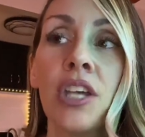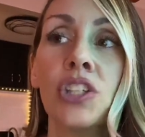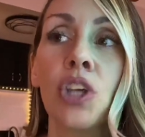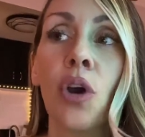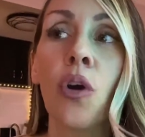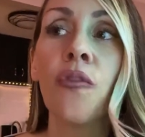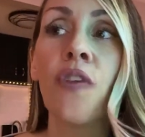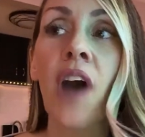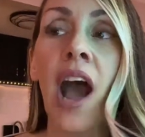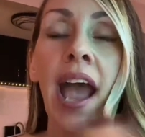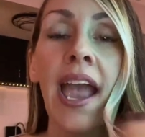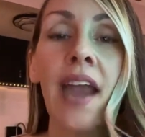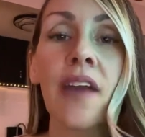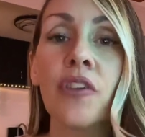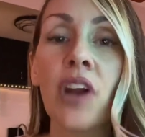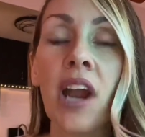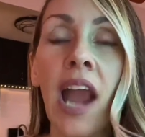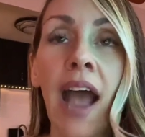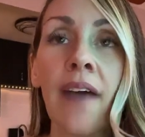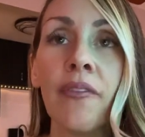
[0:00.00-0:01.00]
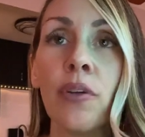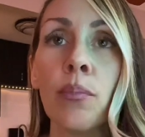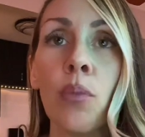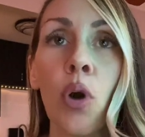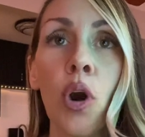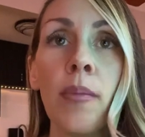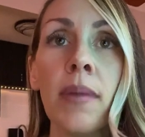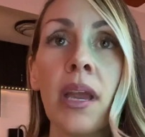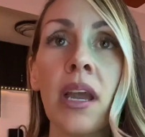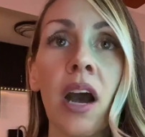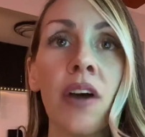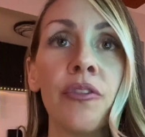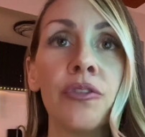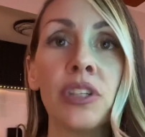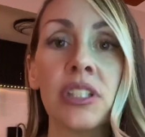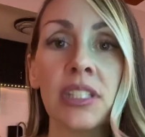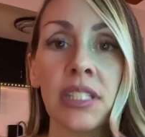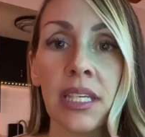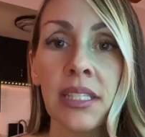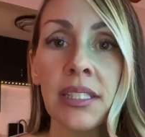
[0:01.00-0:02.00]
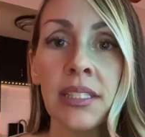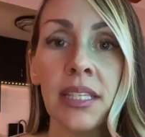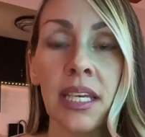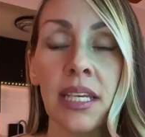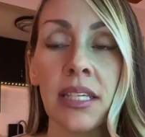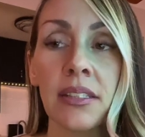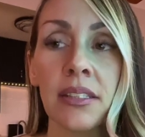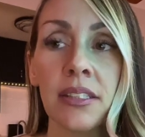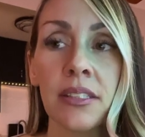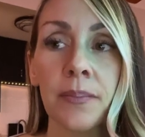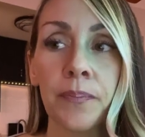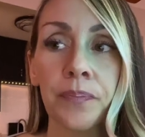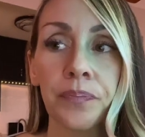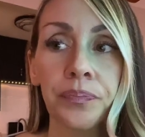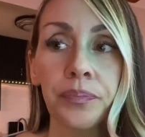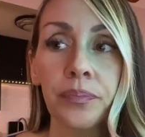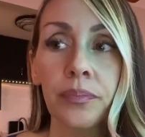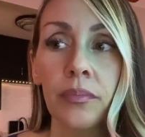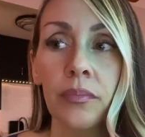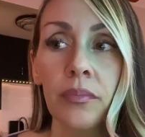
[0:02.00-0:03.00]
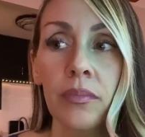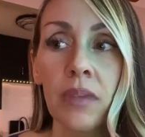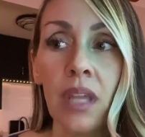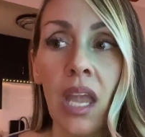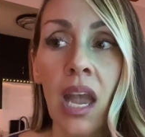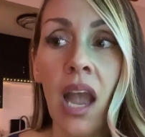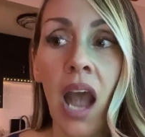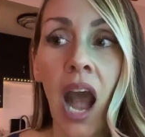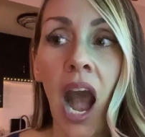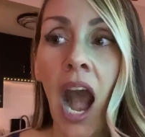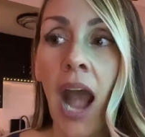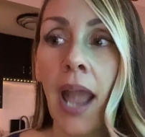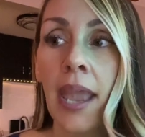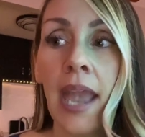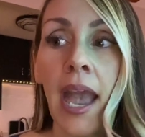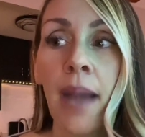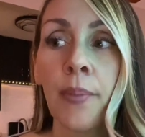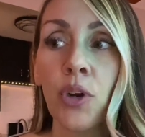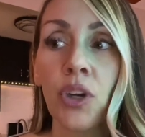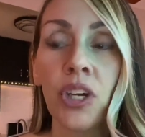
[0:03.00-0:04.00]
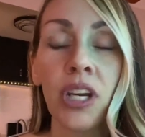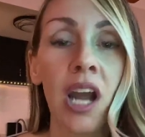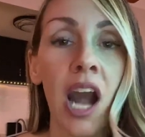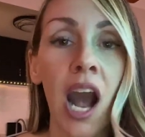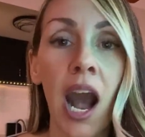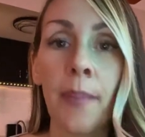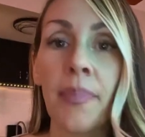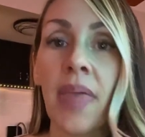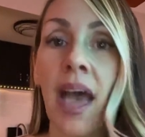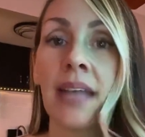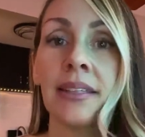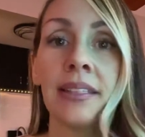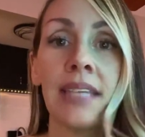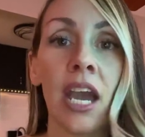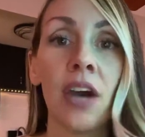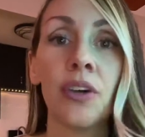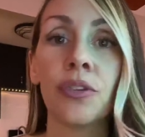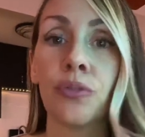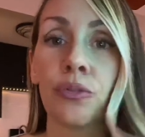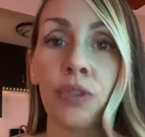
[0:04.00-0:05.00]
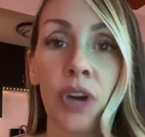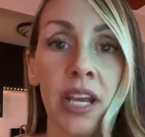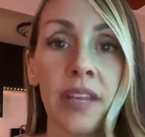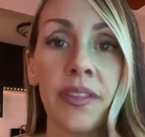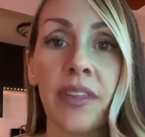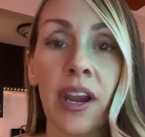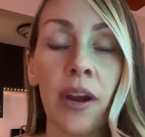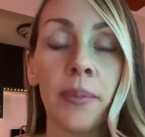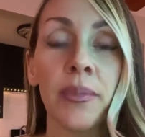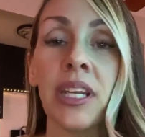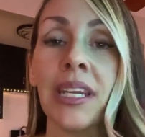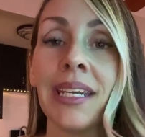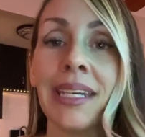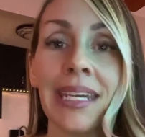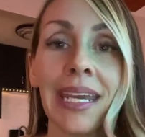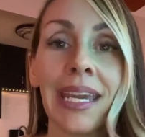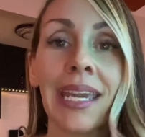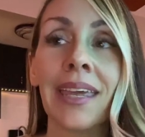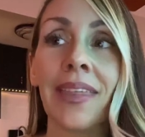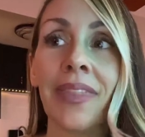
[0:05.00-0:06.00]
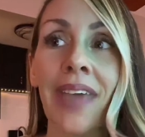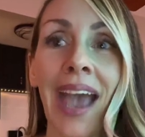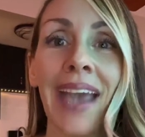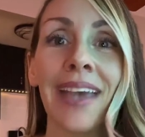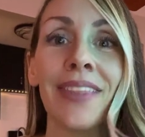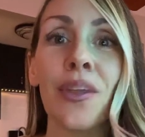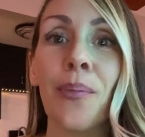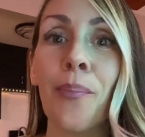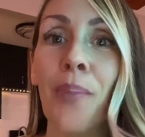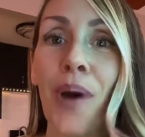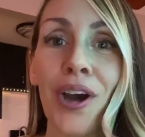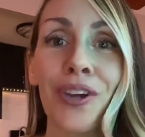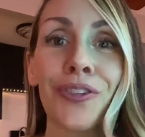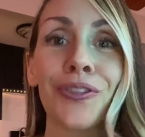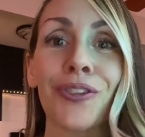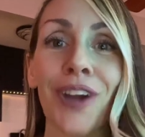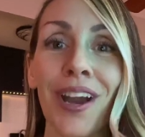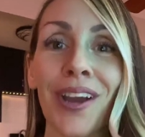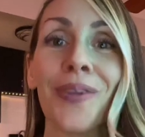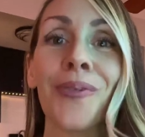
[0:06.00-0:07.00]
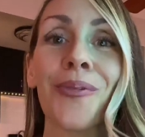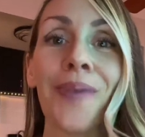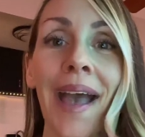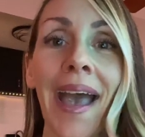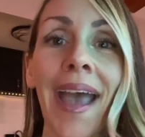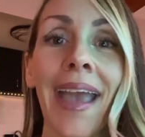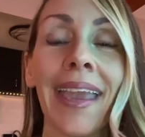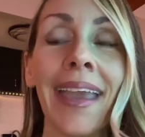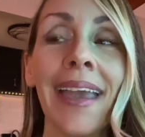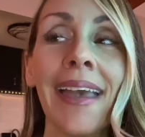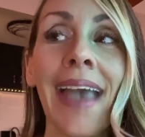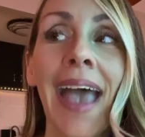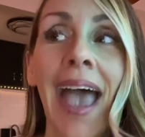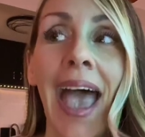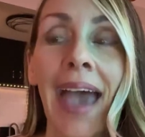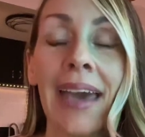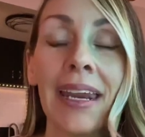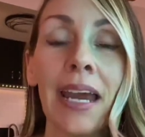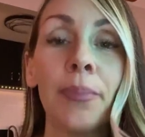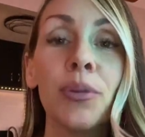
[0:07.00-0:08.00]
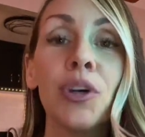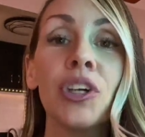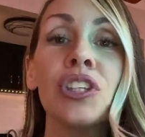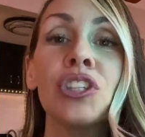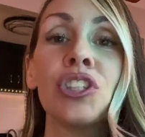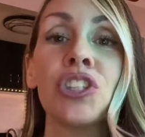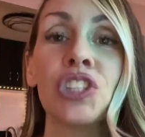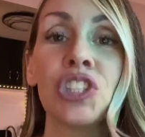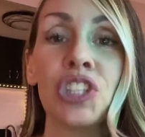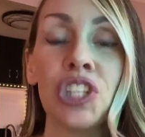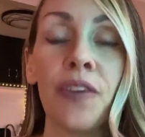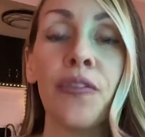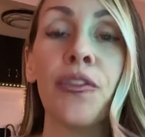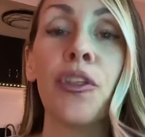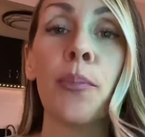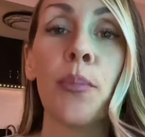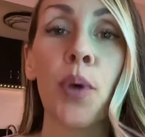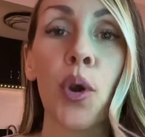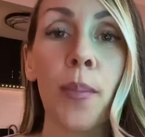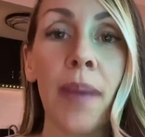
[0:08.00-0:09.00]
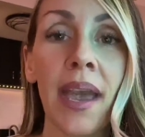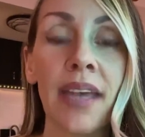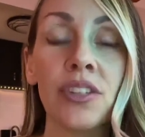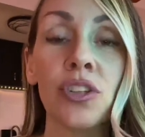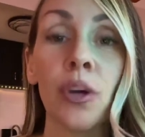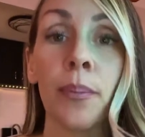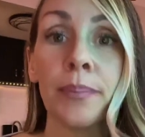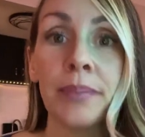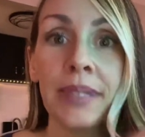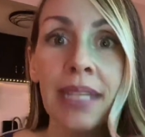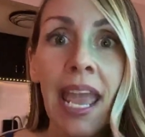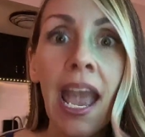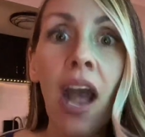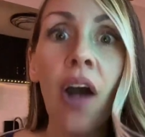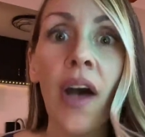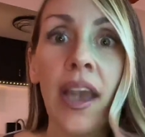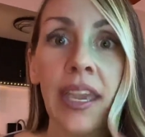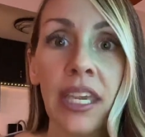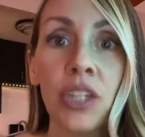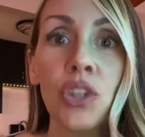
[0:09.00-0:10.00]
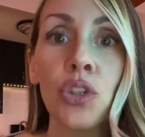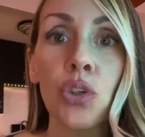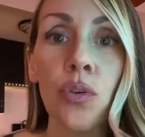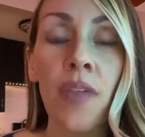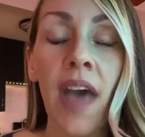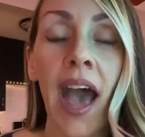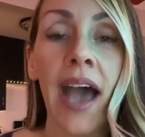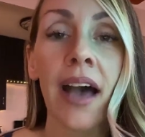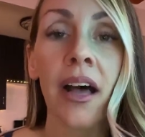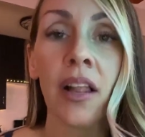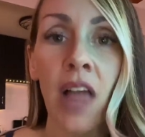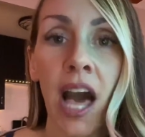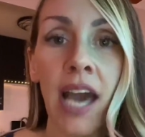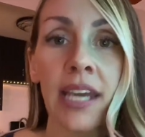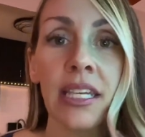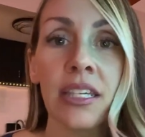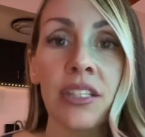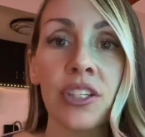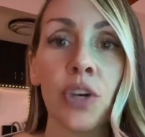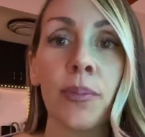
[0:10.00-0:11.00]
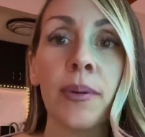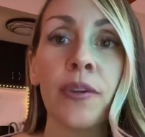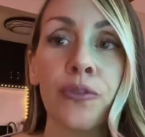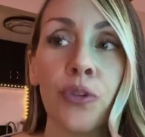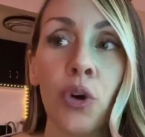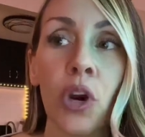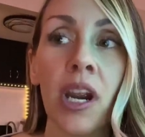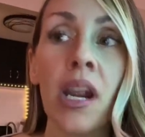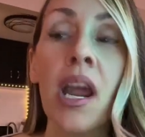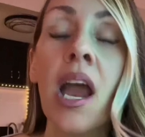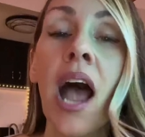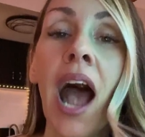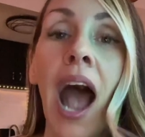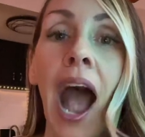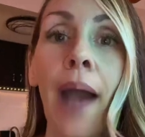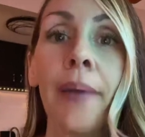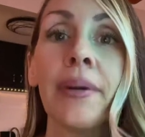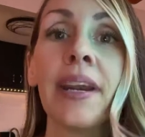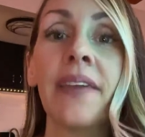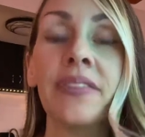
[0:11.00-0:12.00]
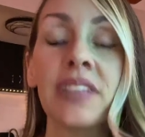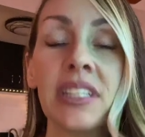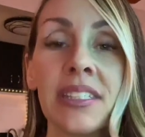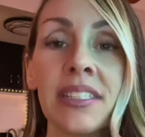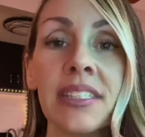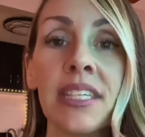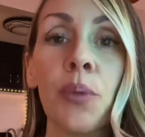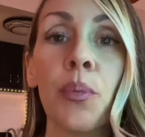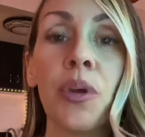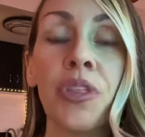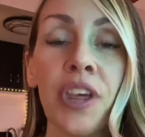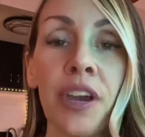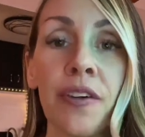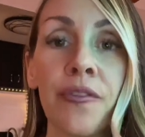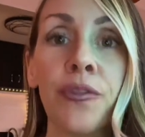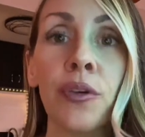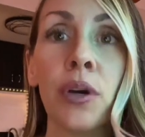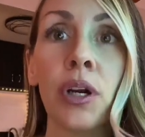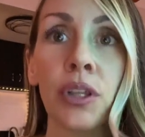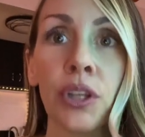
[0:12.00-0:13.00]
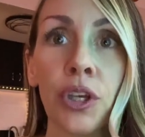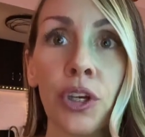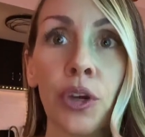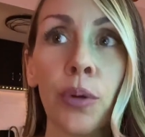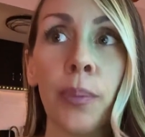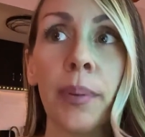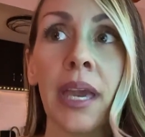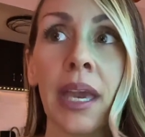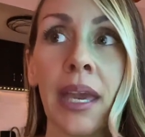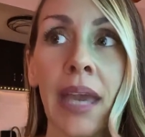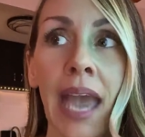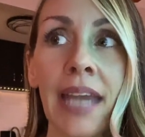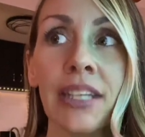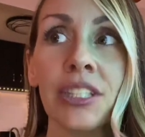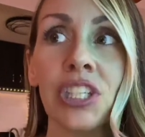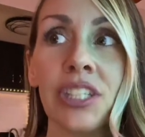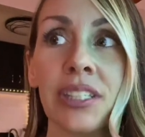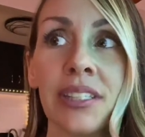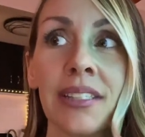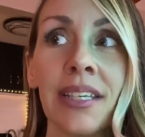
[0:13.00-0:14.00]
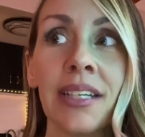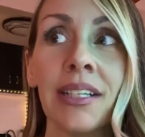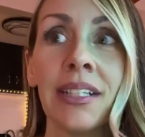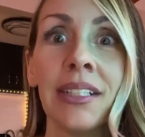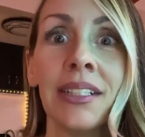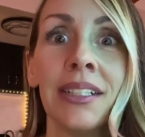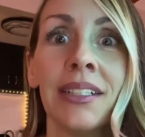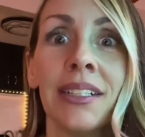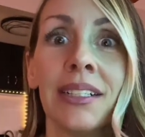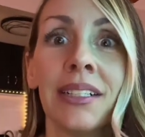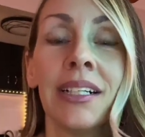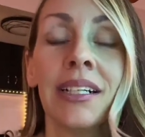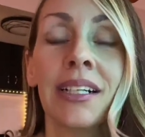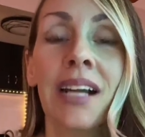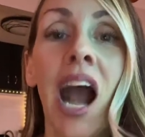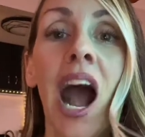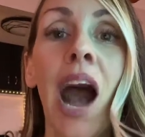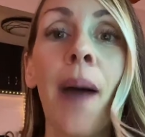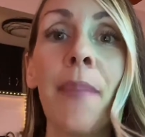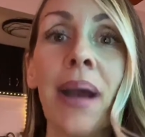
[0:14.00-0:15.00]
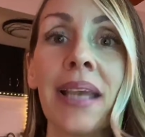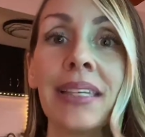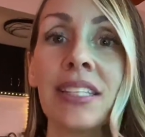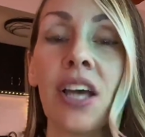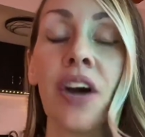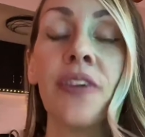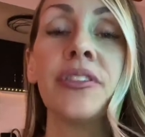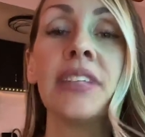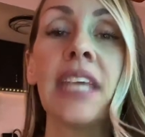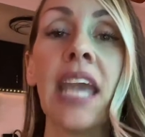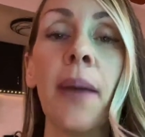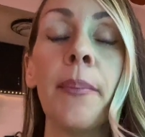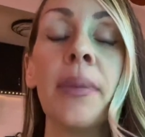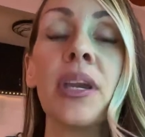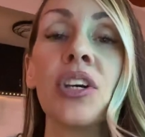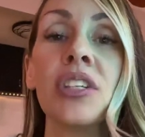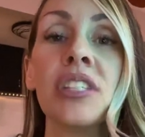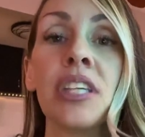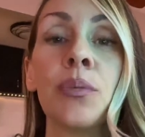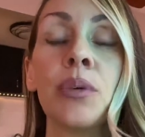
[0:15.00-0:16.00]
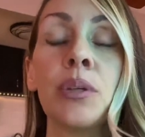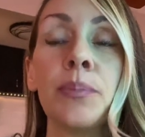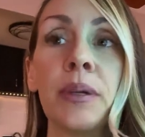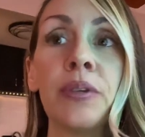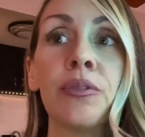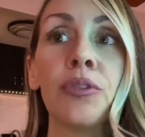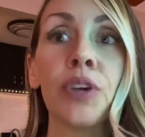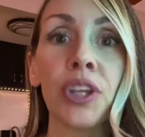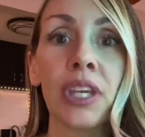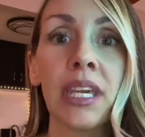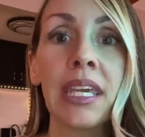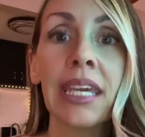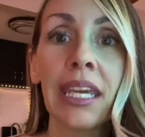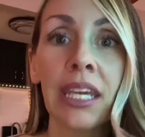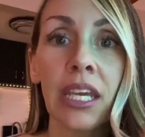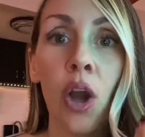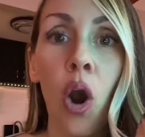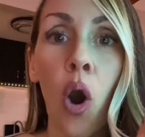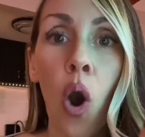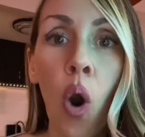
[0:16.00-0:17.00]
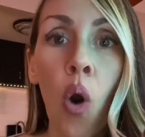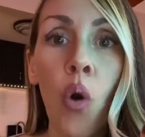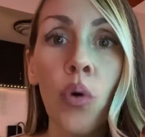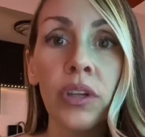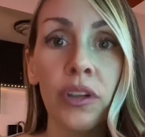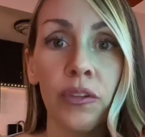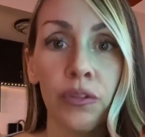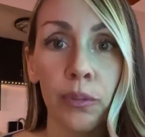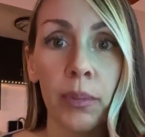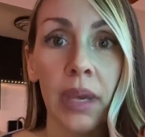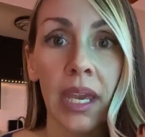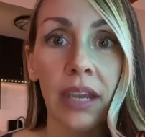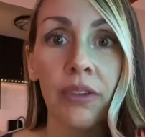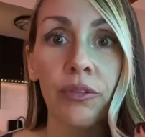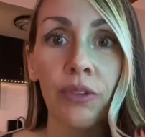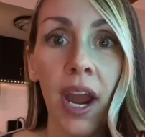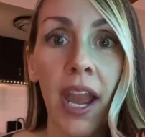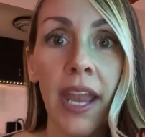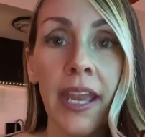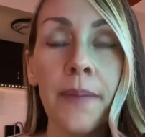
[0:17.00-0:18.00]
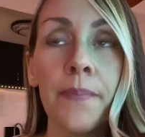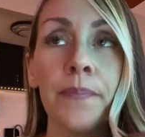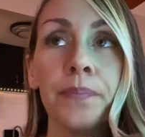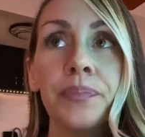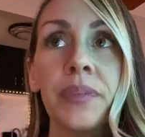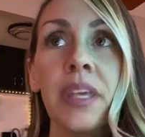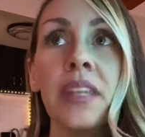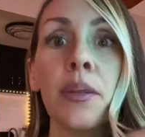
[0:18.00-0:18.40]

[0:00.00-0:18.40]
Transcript: So if I ever have a moment of resistance, I am going to calm that down right there. I'm going to nick that in the bud right away, and I'm going to shift the momentum. Now I can do that a lot easier. Before, I would have to sit with it for a little bit and just calm myself down, because it would be really getting a hold of me, right?